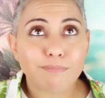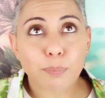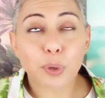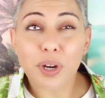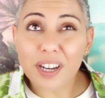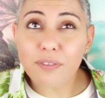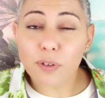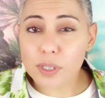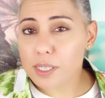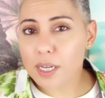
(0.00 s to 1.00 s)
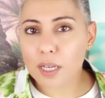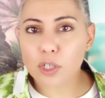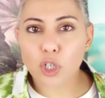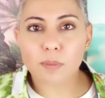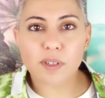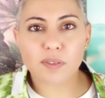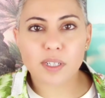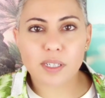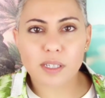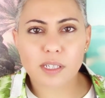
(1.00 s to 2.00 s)
pretty versatile in terms of
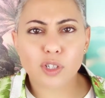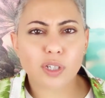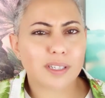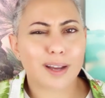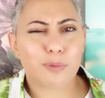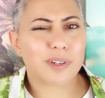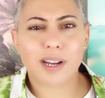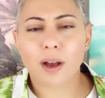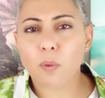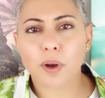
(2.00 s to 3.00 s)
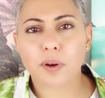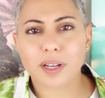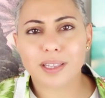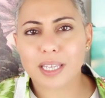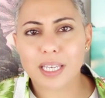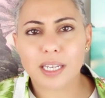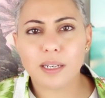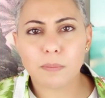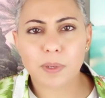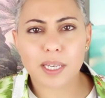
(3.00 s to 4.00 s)
seasons. Just I would not wear it in the
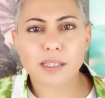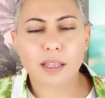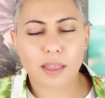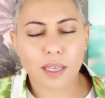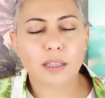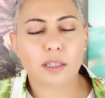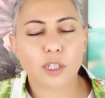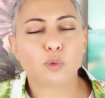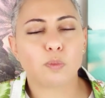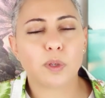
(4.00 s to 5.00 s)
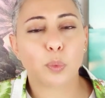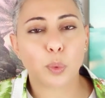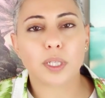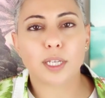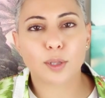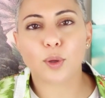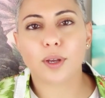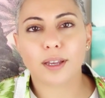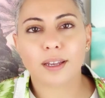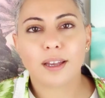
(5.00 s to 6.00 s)
heat because I think that this would be really
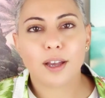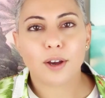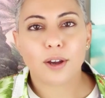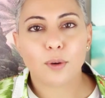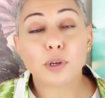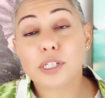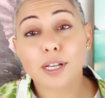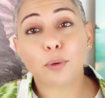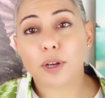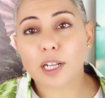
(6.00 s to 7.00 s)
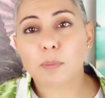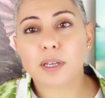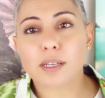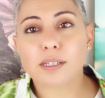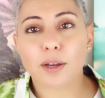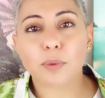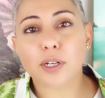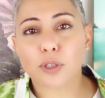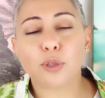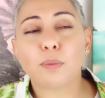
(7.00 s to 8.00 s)
cloying which is ironic because I
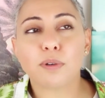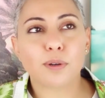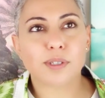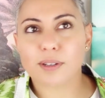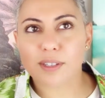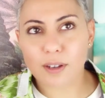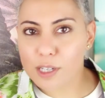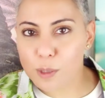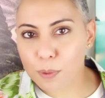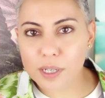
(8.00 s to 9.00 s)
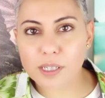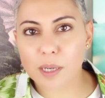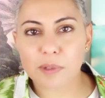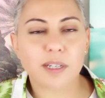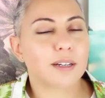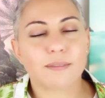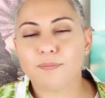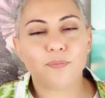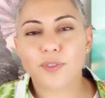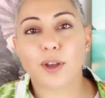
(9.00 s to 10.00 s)
read tuberose and I was like, oh, spring, summer.
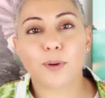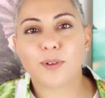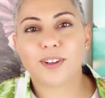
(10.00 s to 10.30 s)
No.